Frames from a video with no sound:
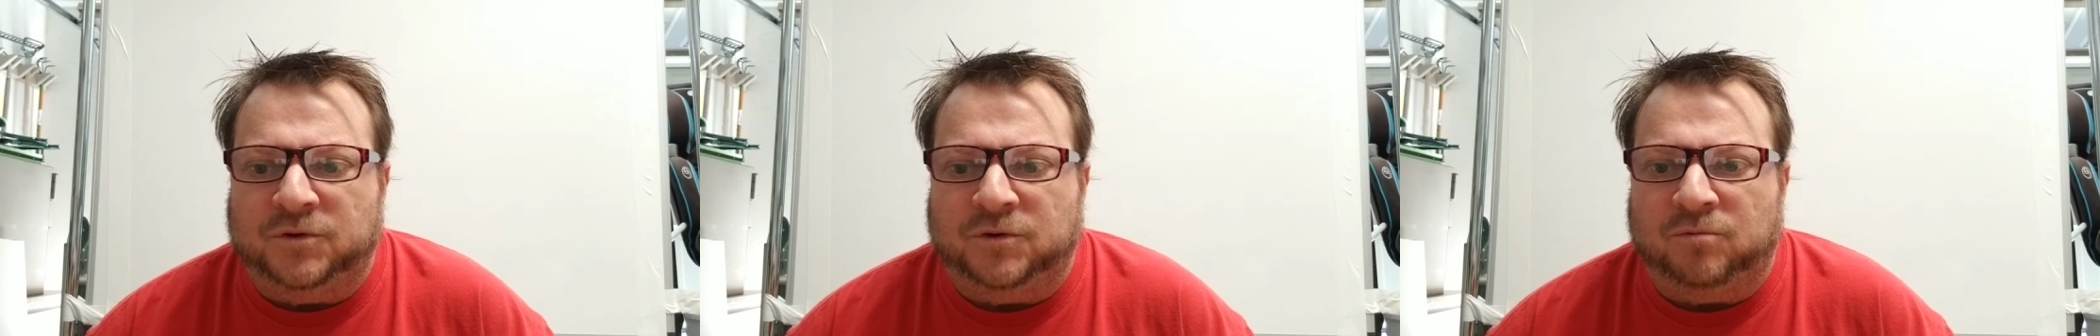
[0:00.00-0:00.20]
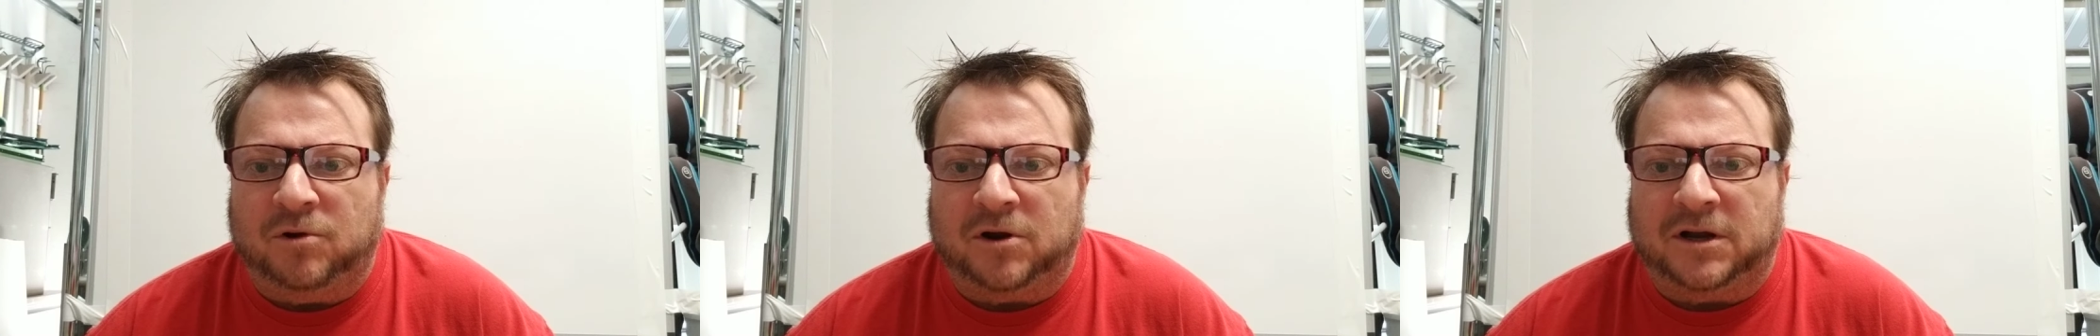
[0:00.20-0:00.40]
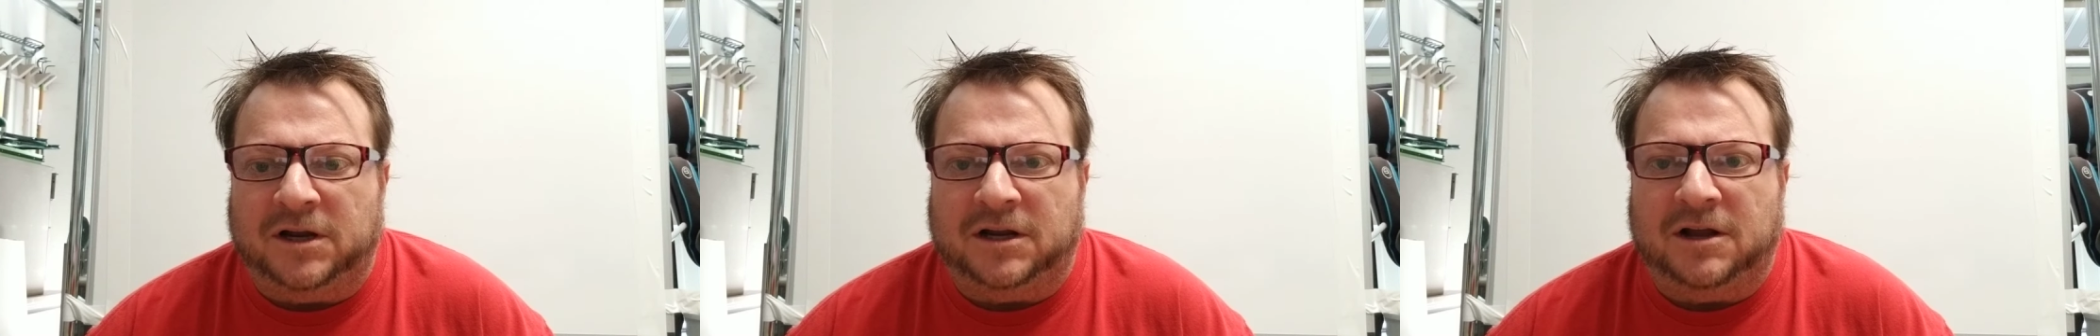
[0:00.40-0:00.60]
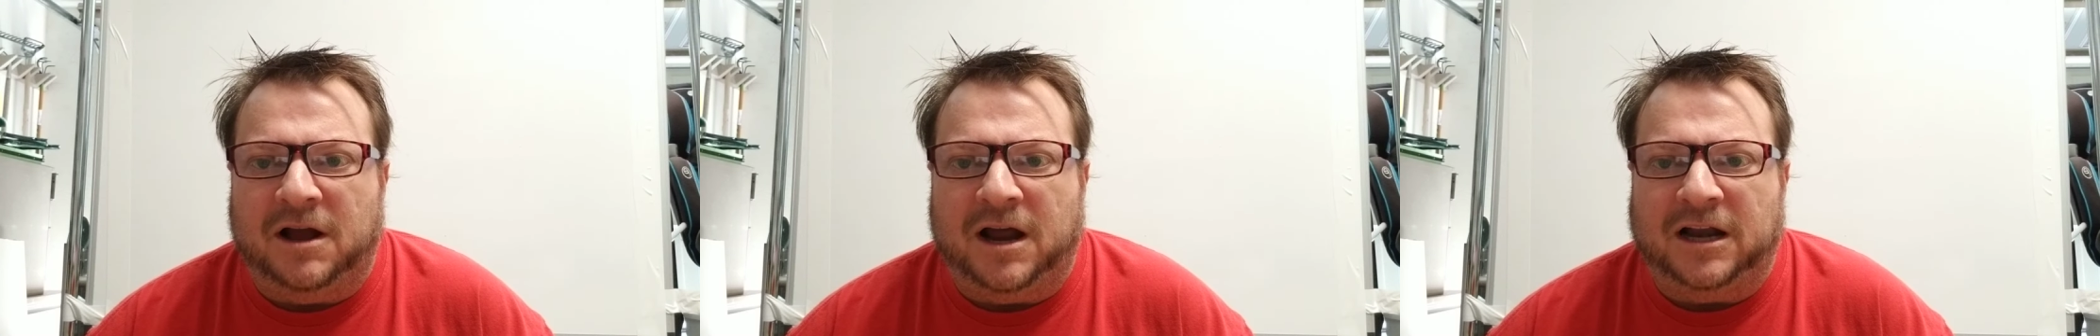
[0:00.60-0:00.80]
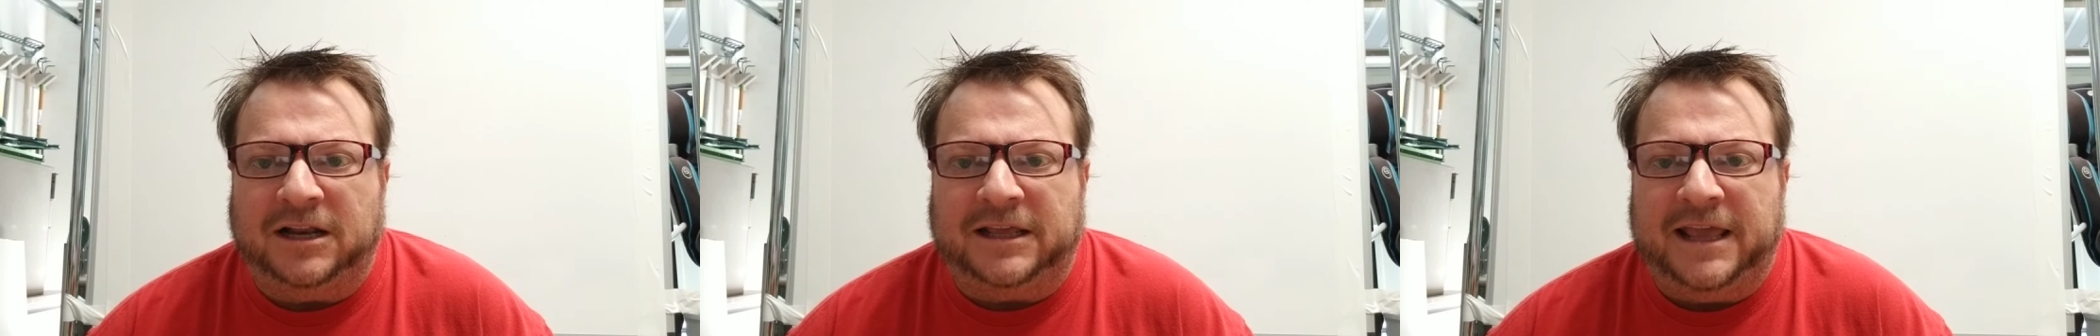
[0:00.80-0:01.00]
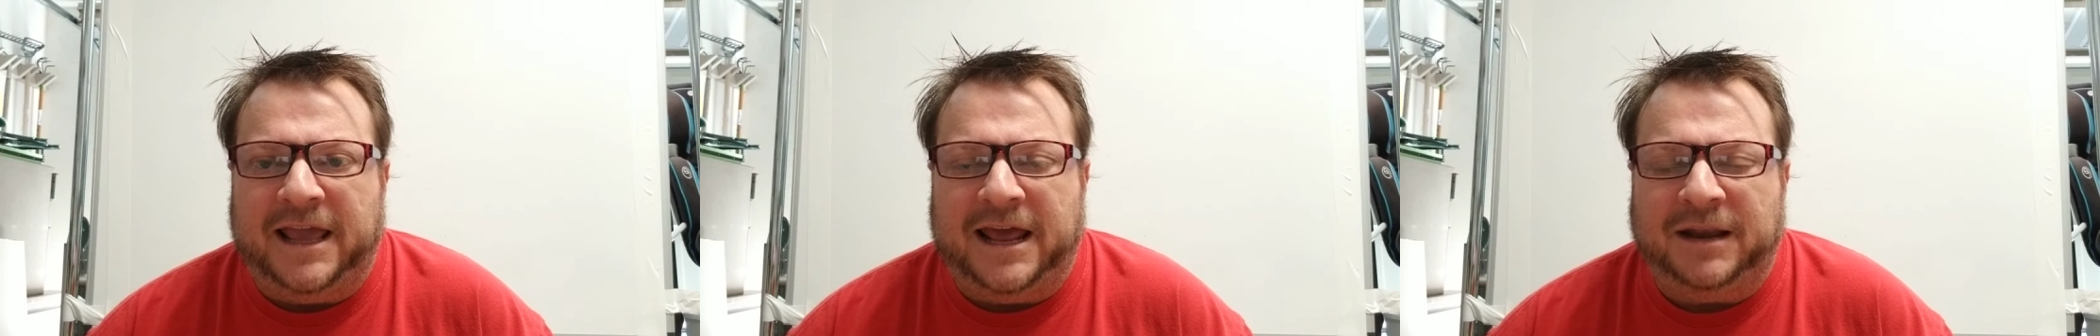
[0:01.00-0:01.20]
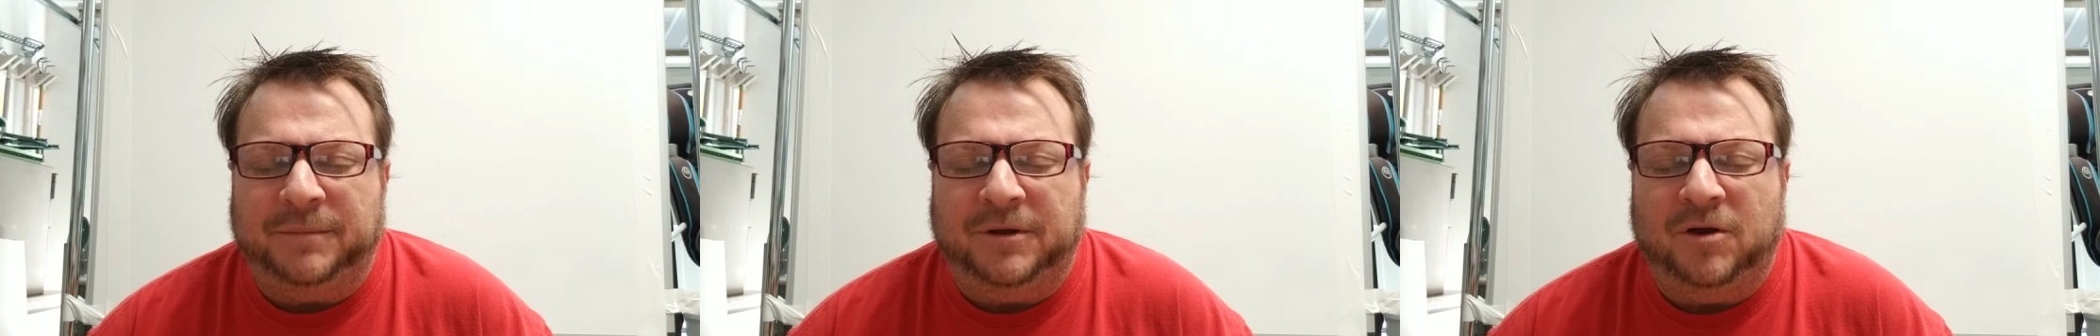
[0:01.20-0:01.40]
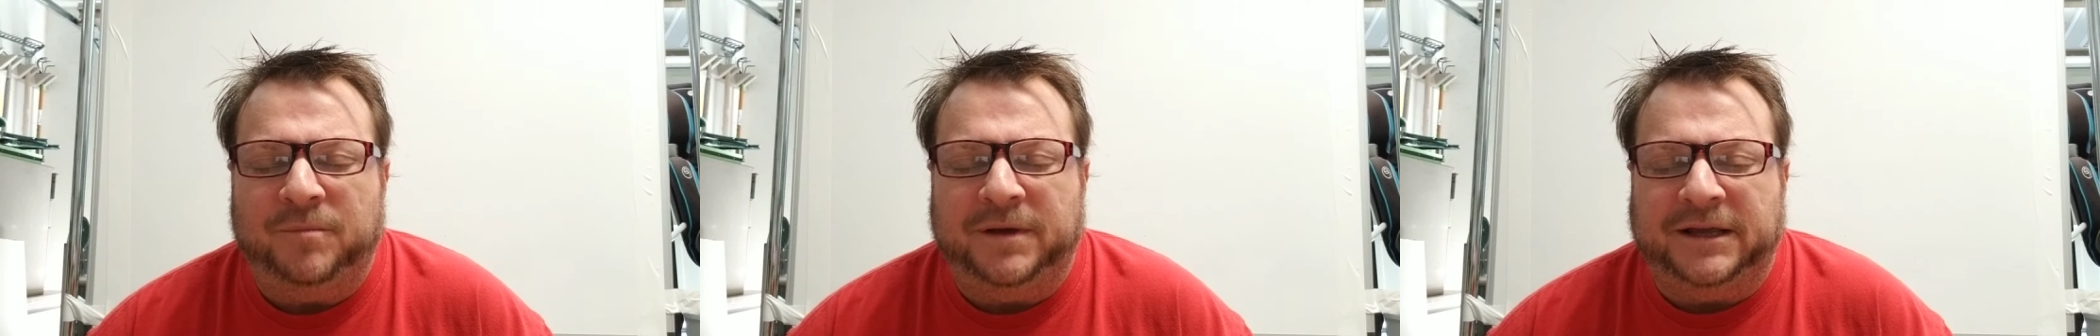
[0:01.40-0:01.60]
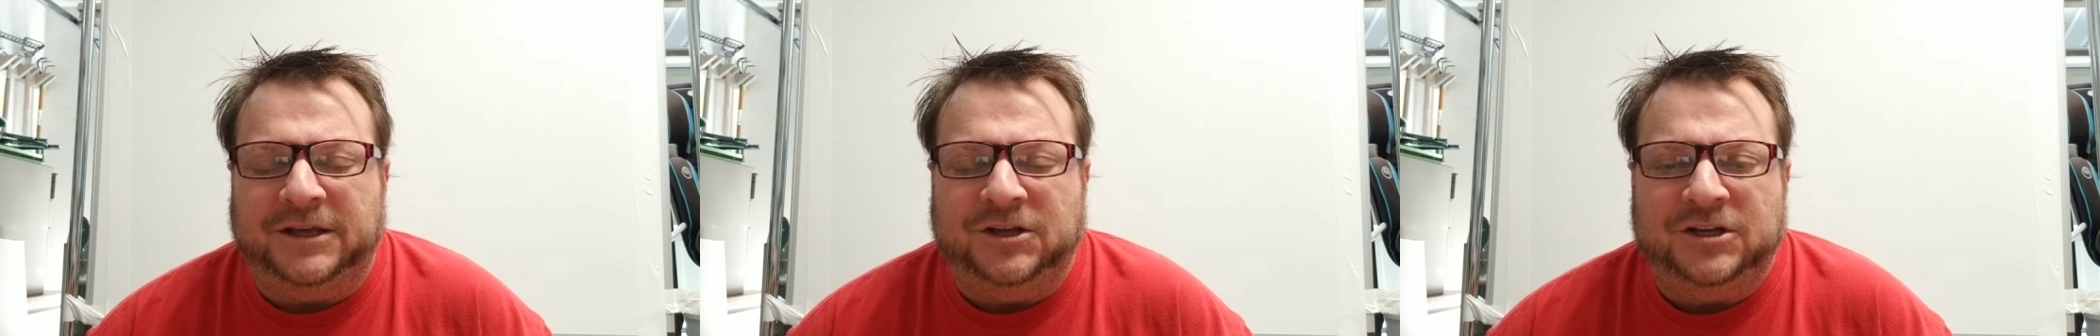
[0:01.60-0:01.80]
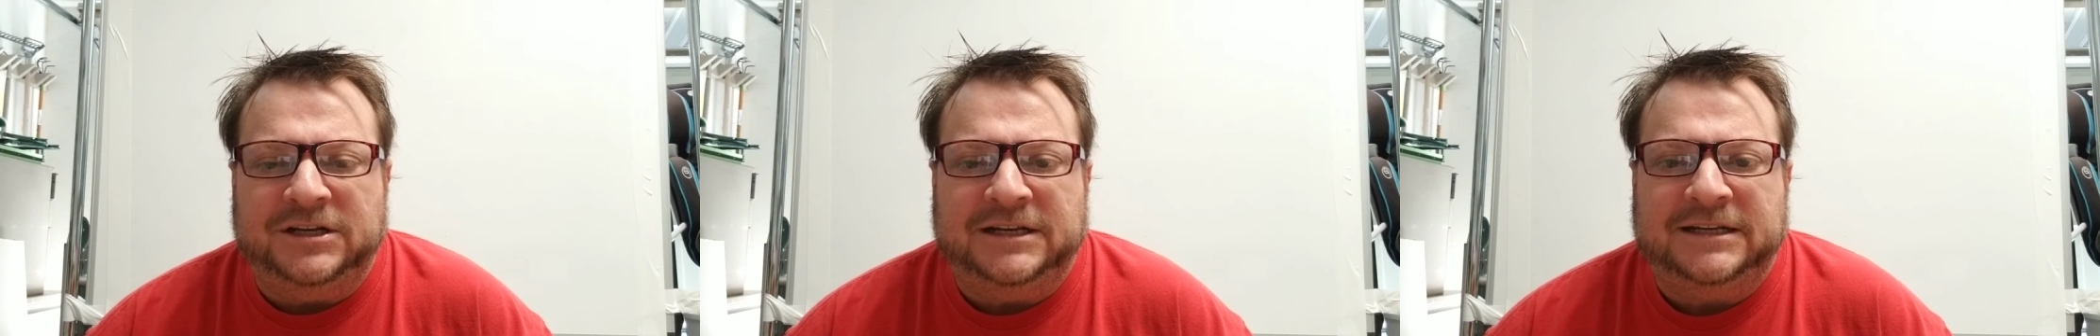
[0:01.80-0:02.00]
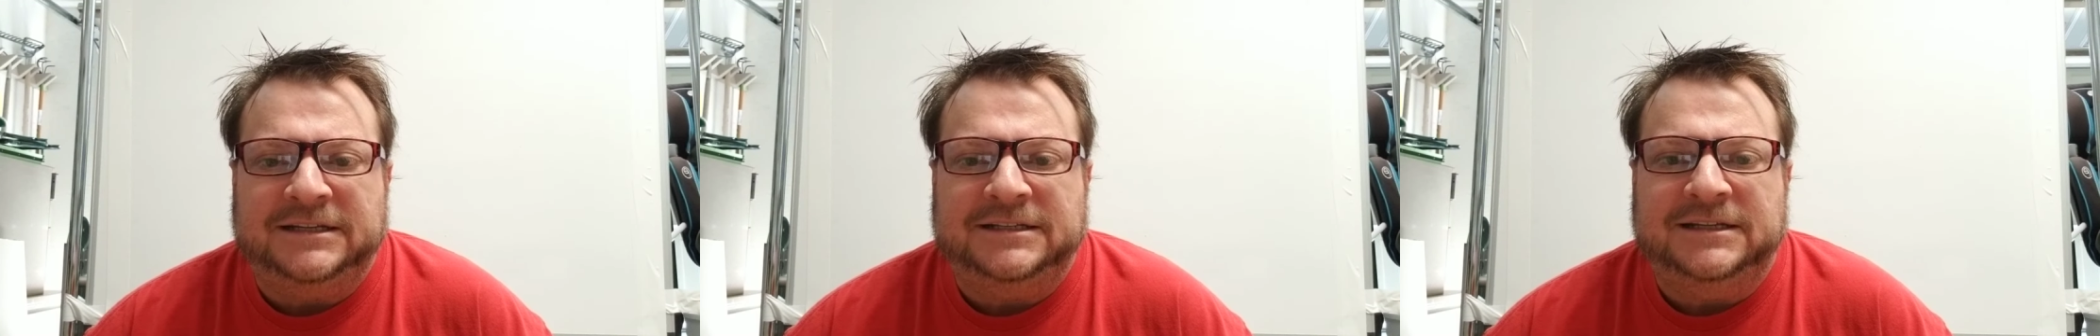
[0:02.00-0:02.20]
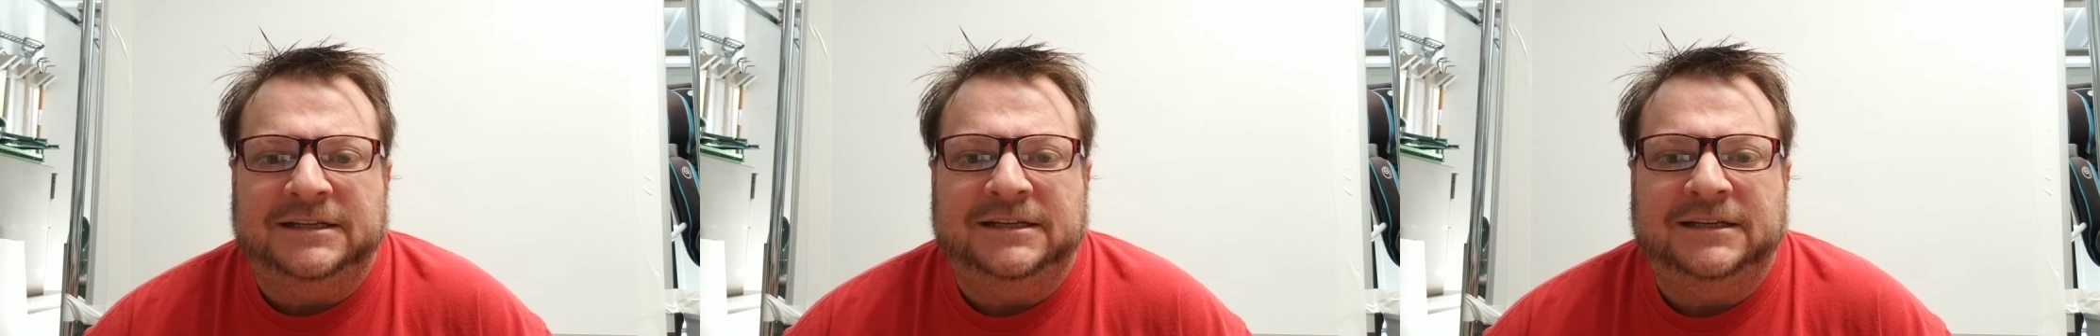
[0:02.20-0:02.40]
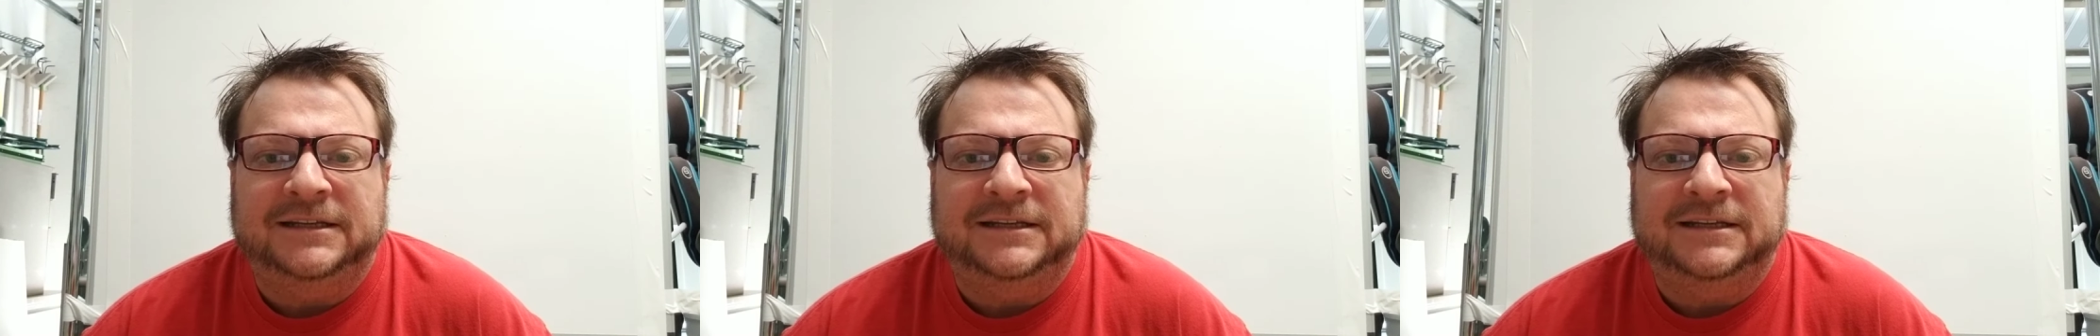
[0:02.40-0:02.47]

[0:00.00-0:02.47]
who are working Khan Academy. Oh my goodness.